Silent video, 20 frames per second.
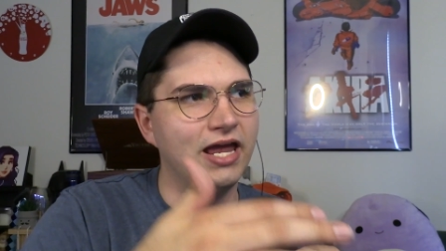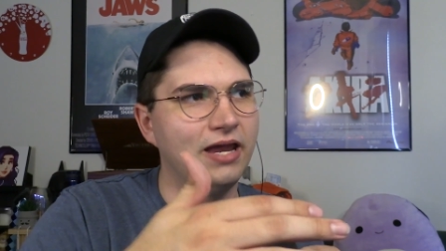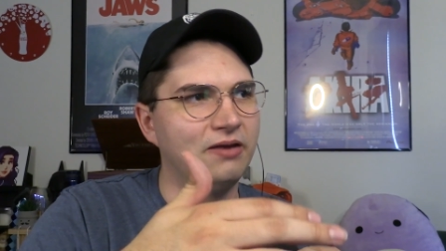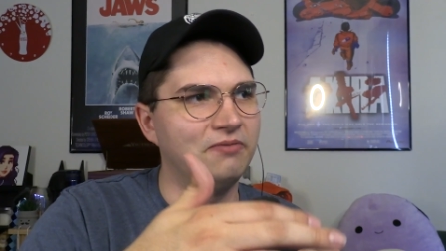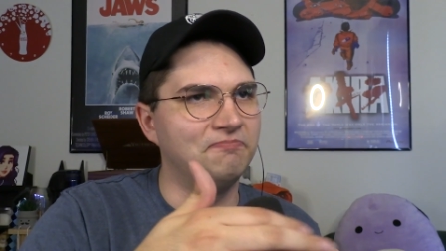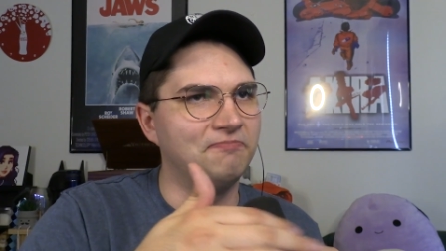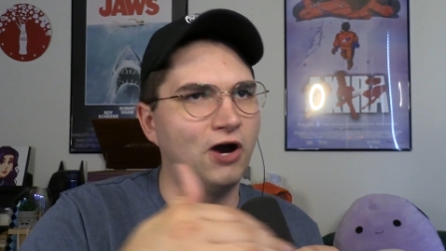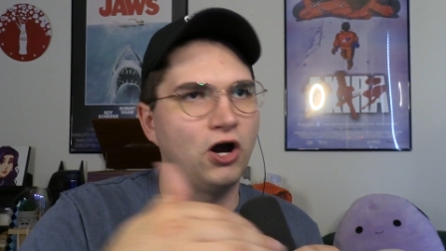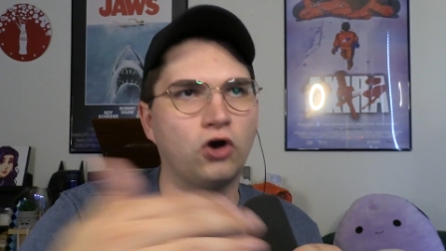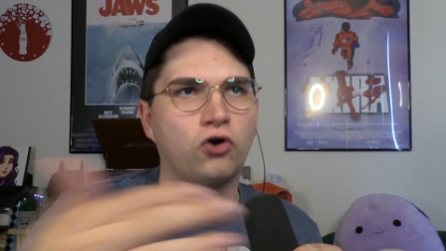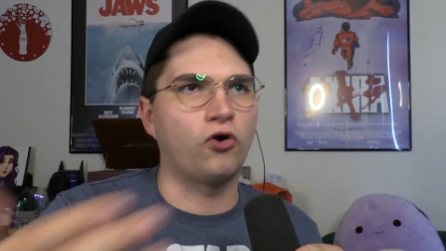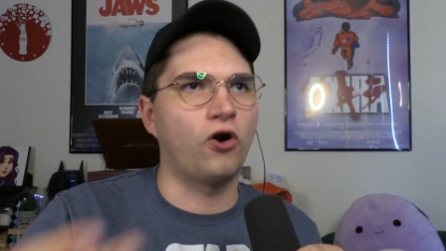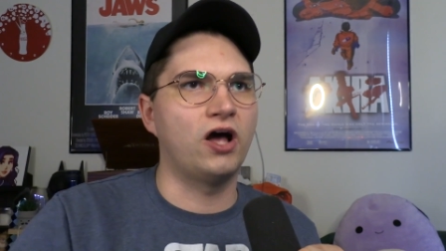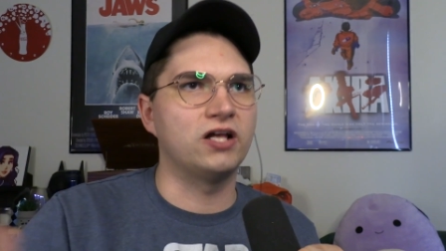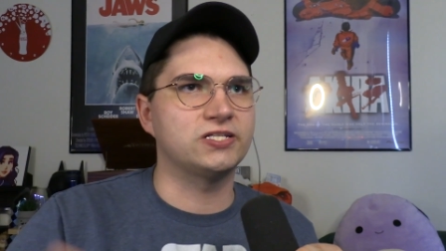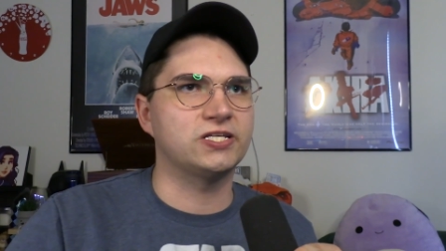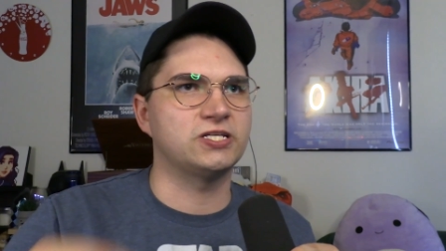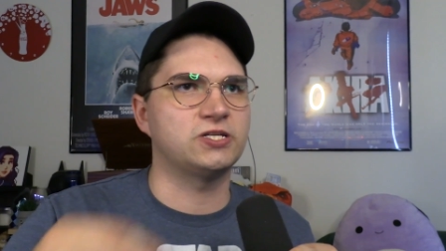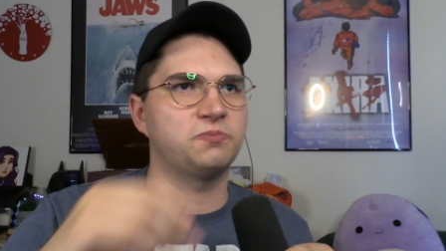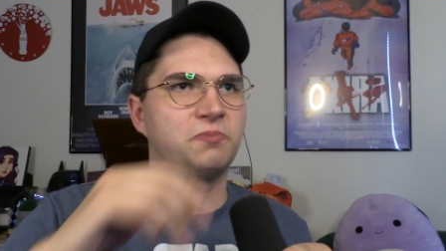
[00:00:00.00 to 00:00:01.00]
in
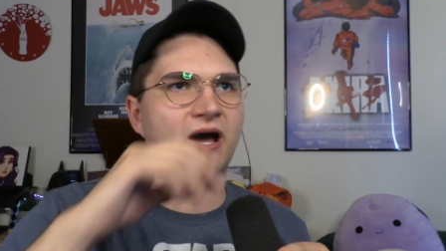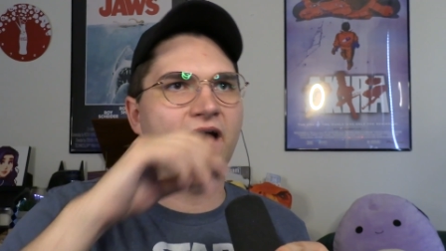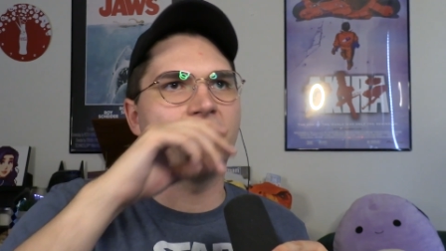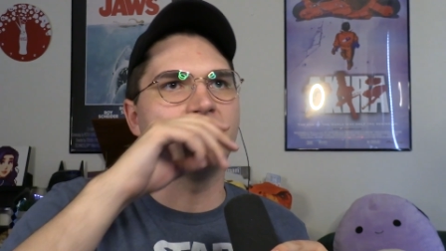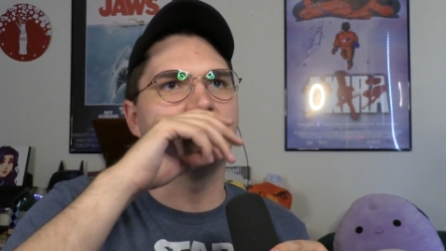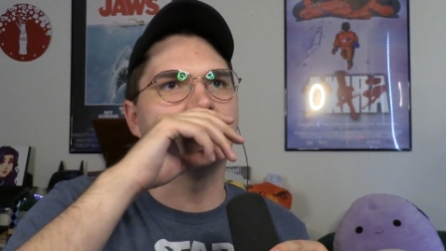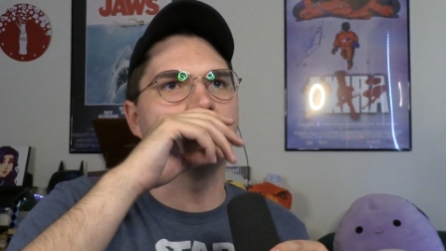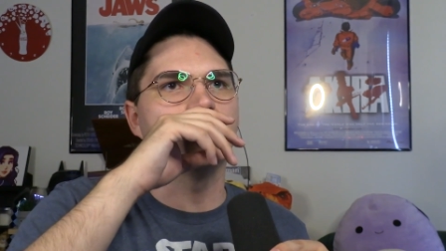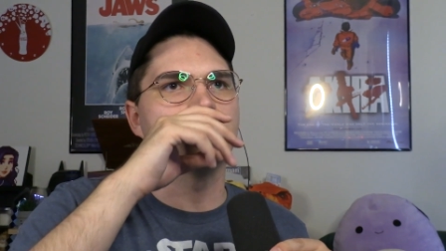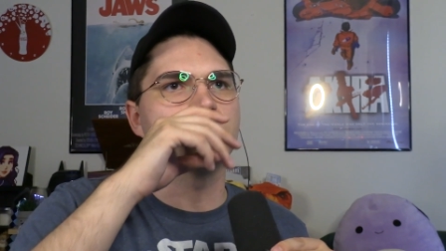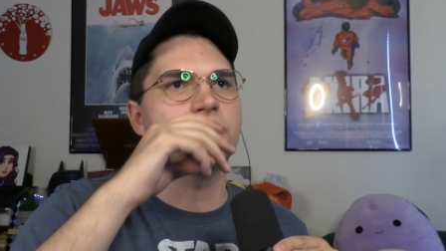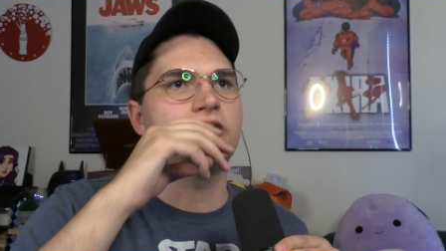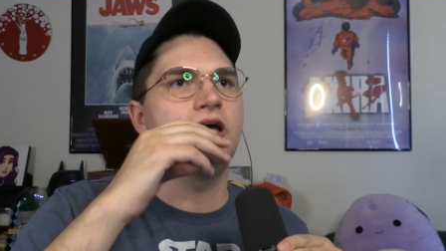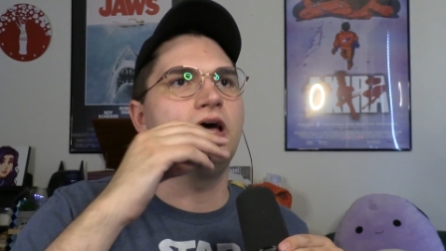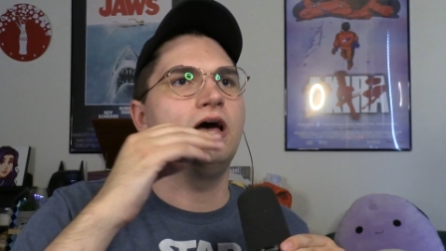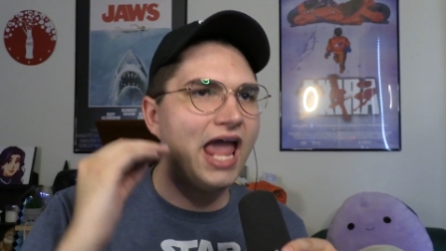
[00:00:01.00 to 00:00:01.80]
Across the Spider Verse,